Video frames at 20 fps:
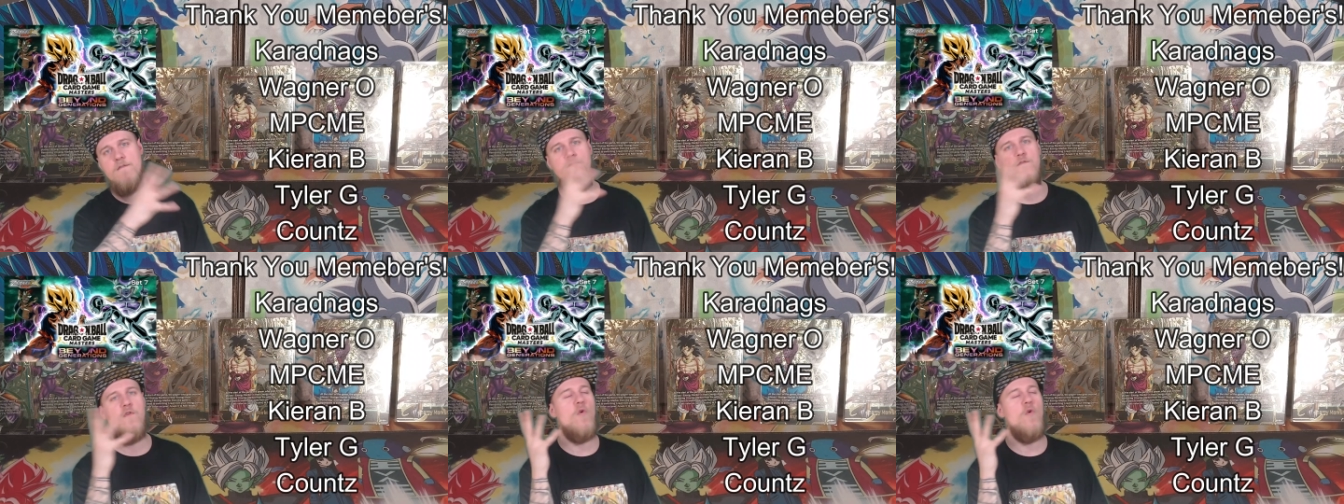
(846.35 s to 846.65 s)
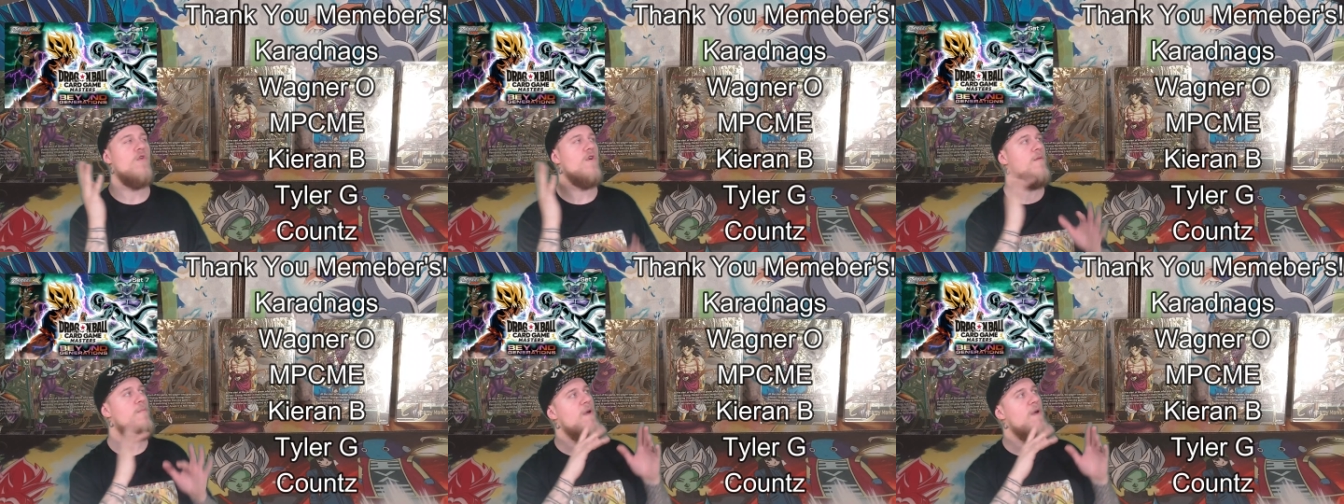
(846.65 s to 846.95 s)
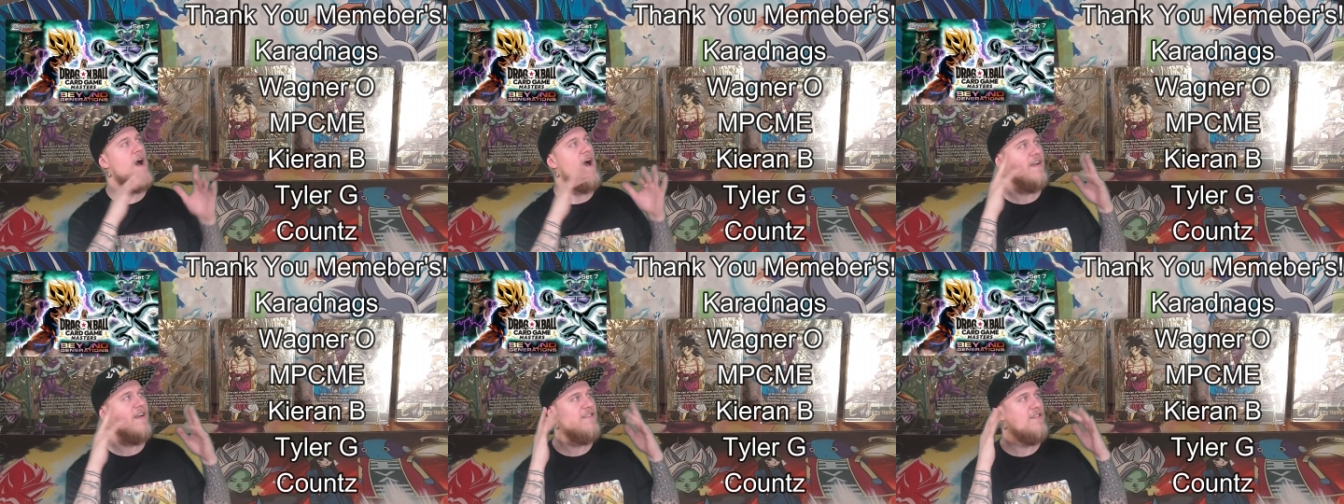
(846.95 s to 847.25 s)

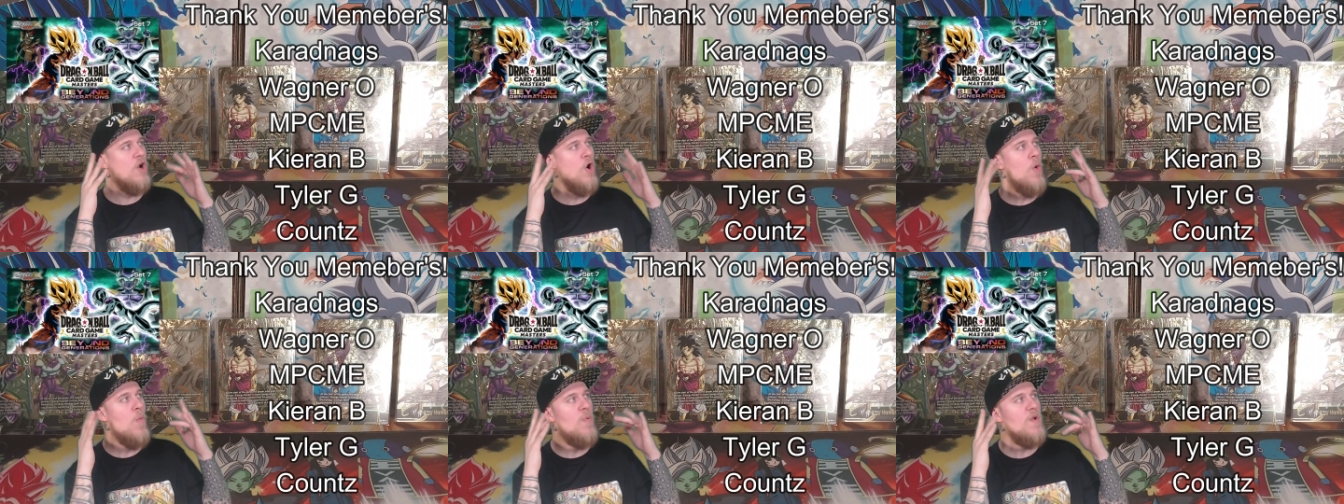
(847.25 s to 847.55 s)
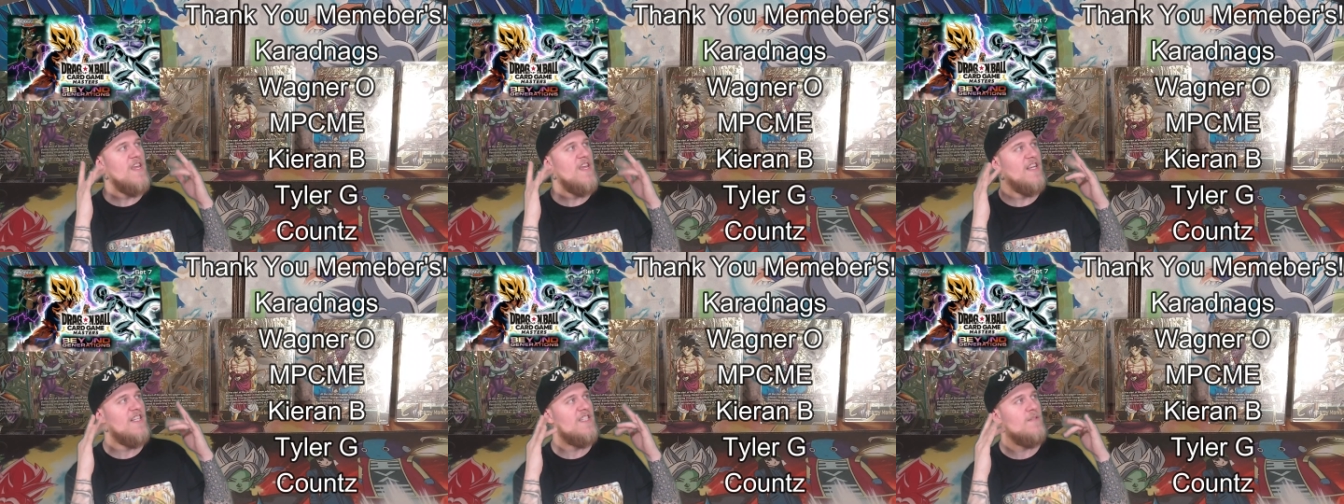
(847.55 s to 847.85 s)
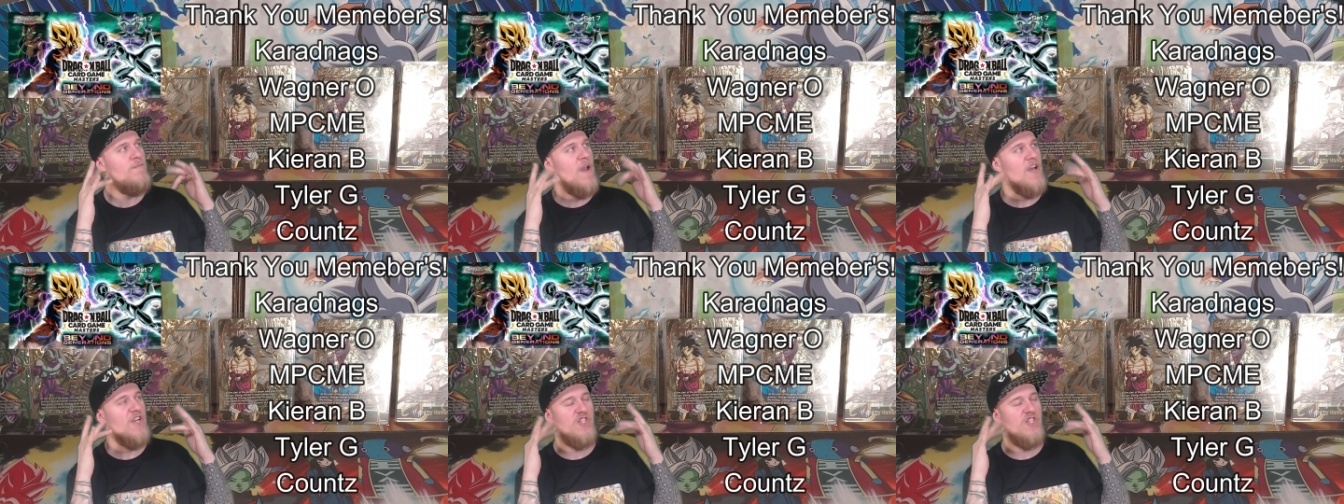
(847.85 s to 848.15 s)
4-box opening
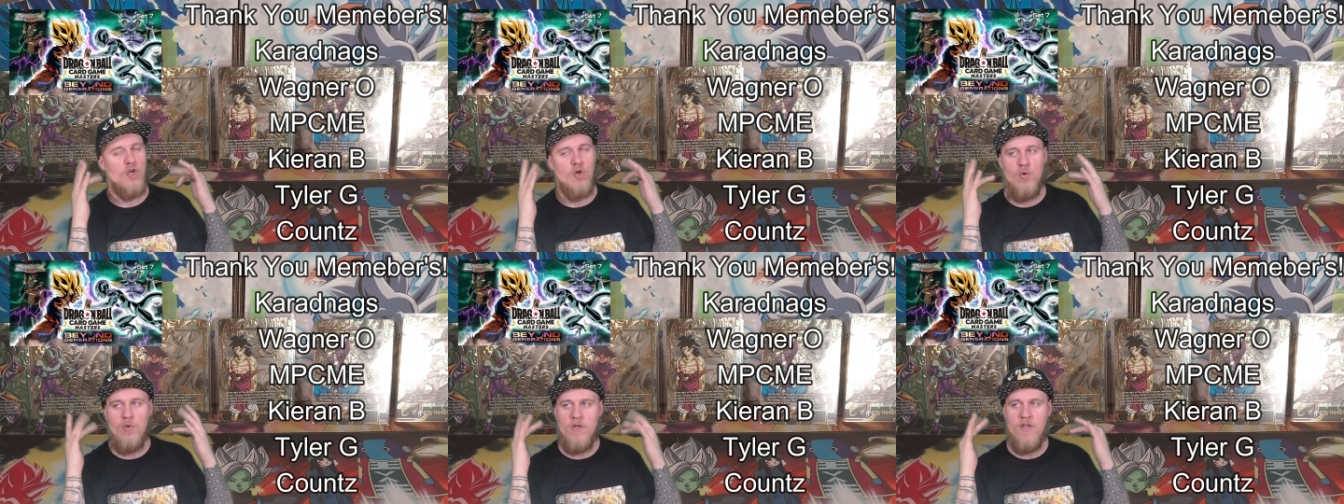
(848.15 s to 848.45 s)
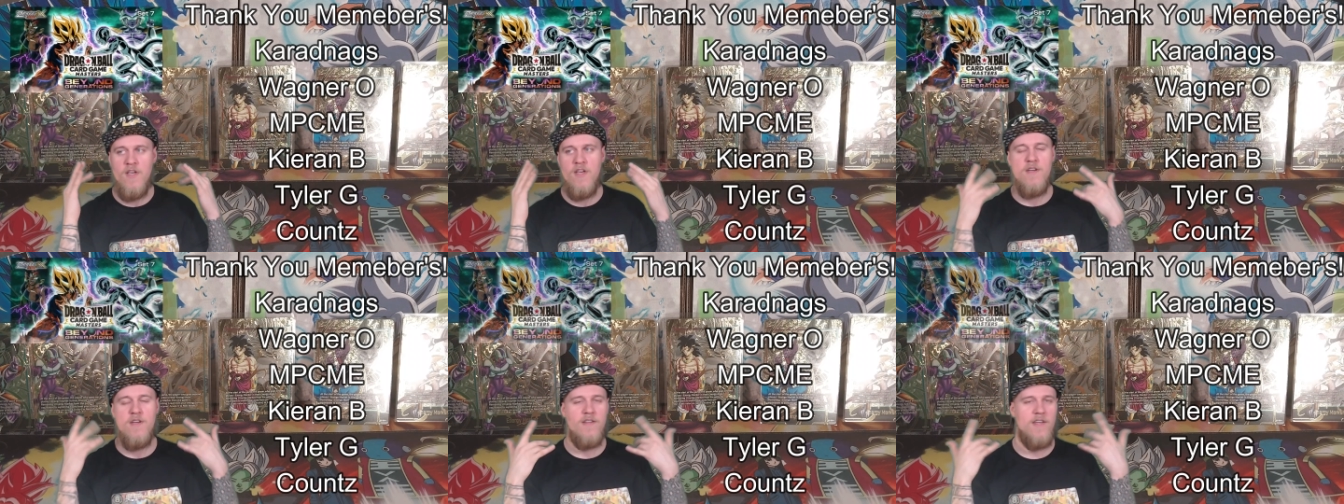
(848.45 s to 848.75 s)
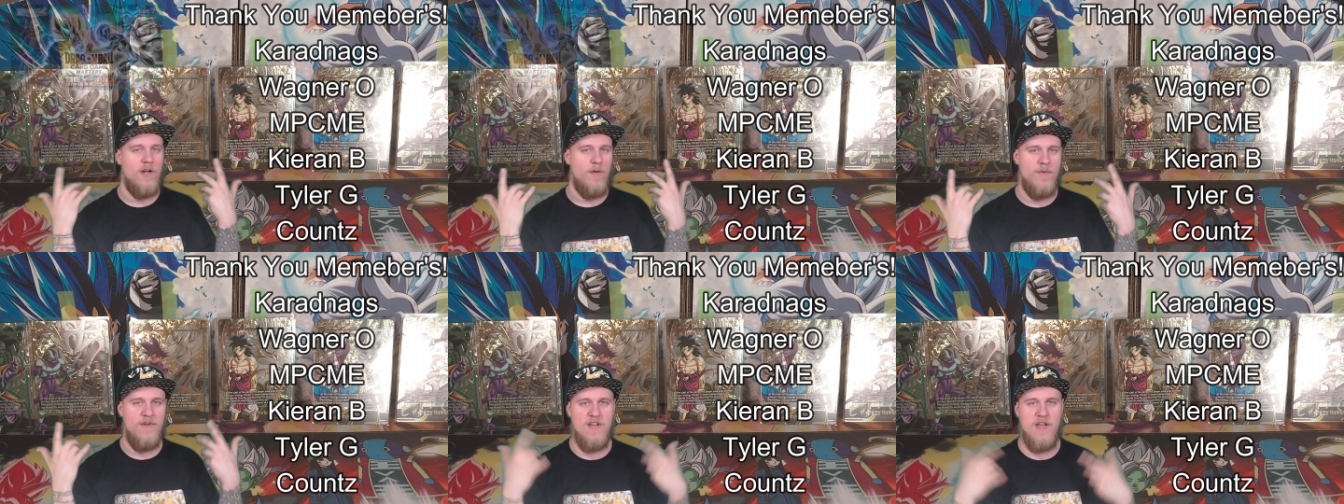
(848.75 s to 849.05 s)
special.
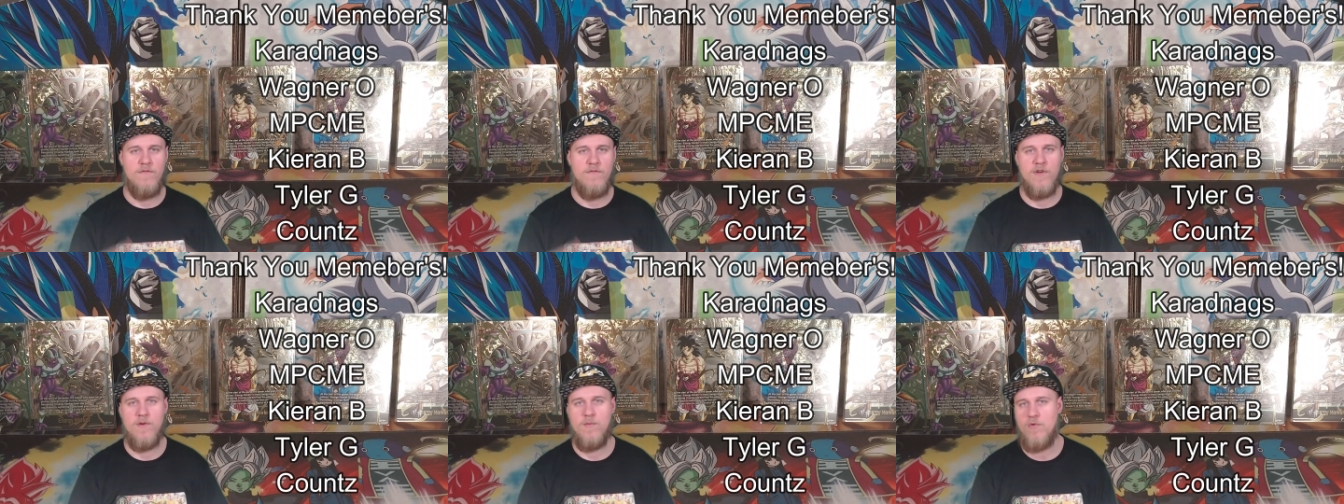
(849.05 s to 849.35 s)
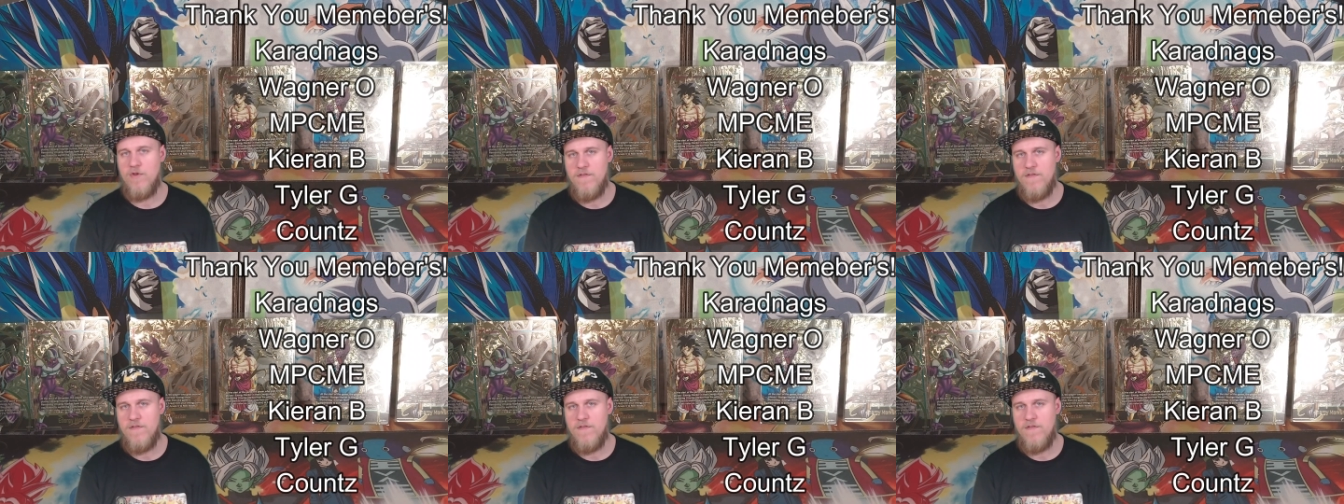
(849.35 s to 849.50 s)
That'll be definitely really